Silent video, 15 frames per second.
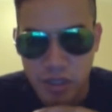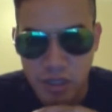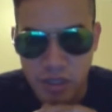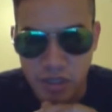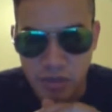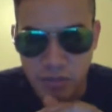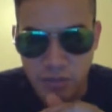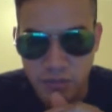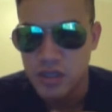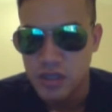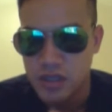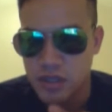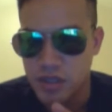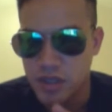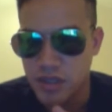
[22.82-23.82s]
um,
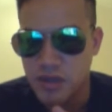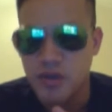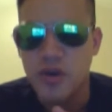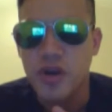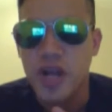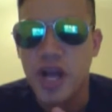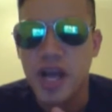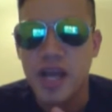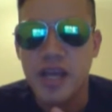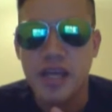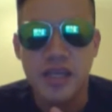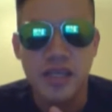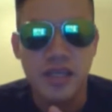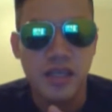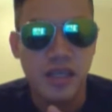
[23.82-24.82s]
the third
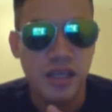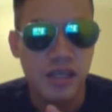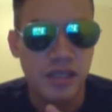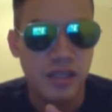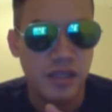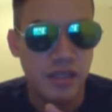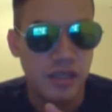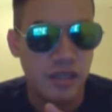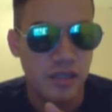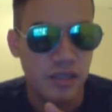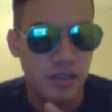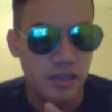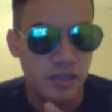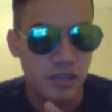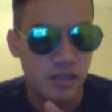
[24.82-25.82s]
eye and the
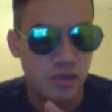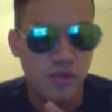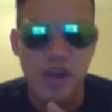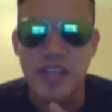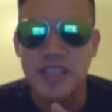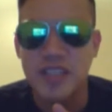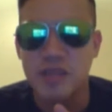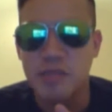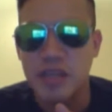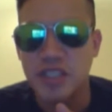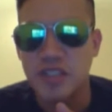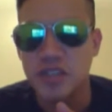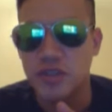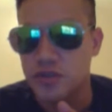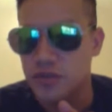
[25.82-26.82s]

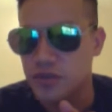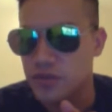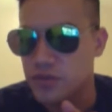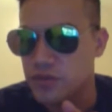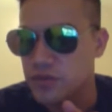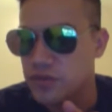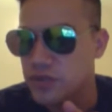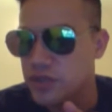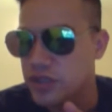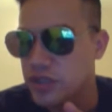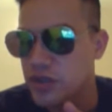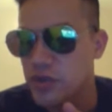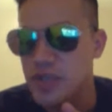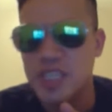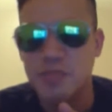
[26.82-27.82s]
transdimensional, you
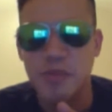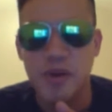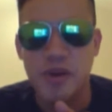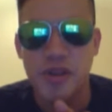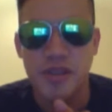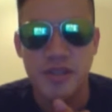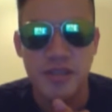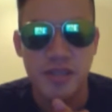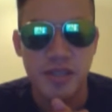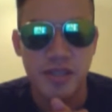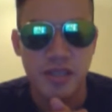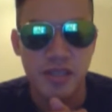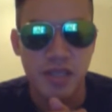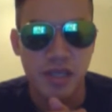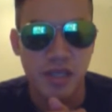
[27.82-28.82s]
know,
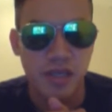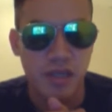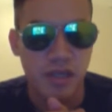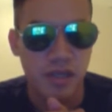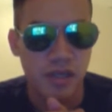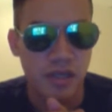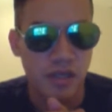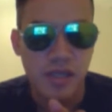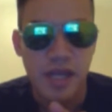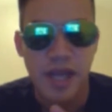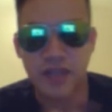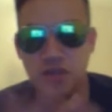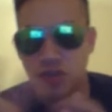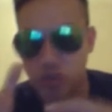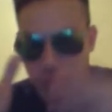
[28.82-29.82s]
experiences and the
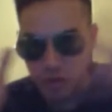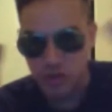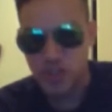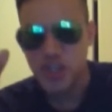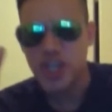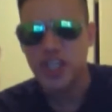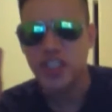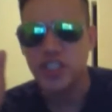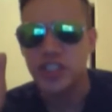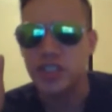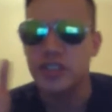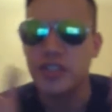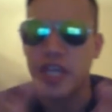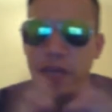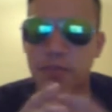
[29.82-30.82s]
astral projection
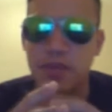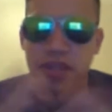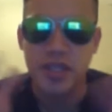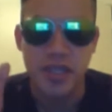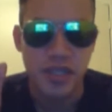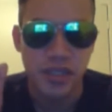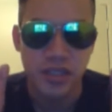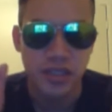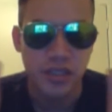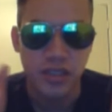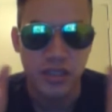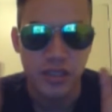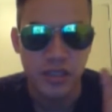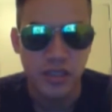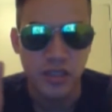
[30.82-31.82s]
type of things
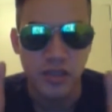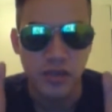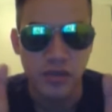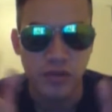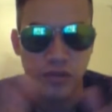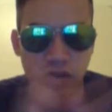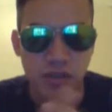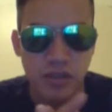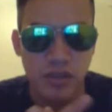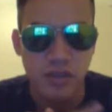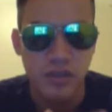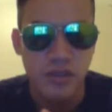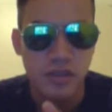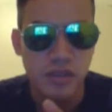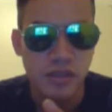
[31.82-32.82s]
and, you know,
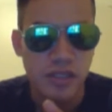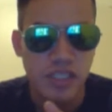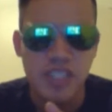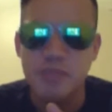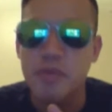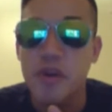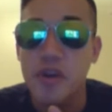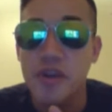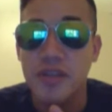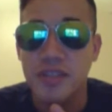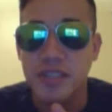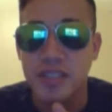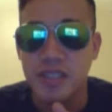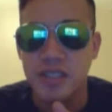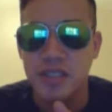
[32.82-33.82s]
the
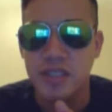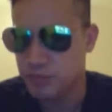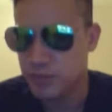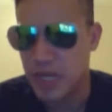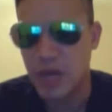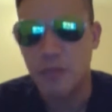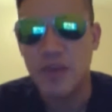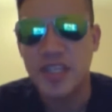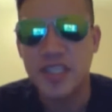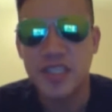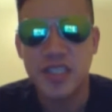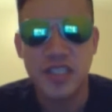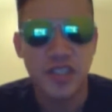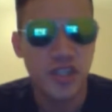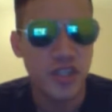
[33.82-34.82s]
experiences. I
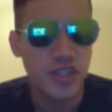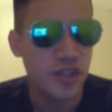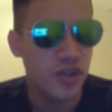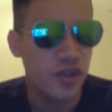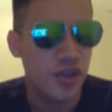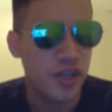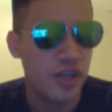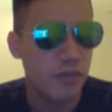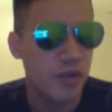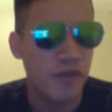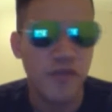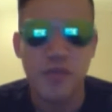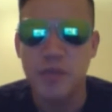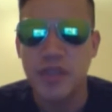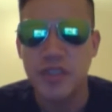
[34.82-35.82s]
recently, just, you know, like about
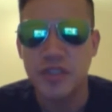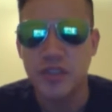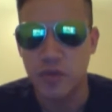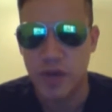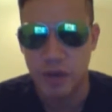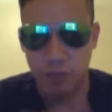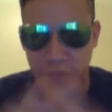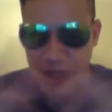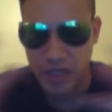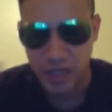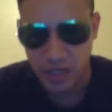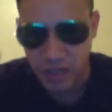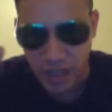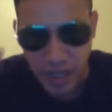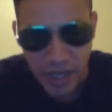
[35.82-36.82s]
a few months ago, I went
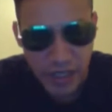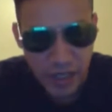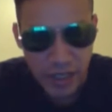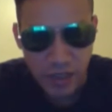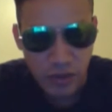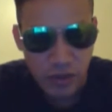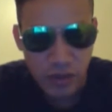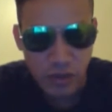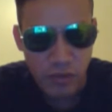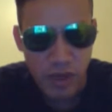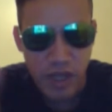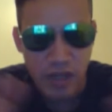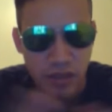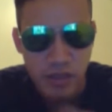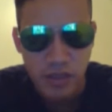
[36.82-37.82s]
online, I looked
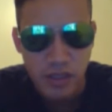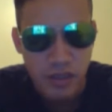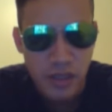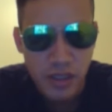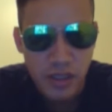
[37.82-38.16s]
around and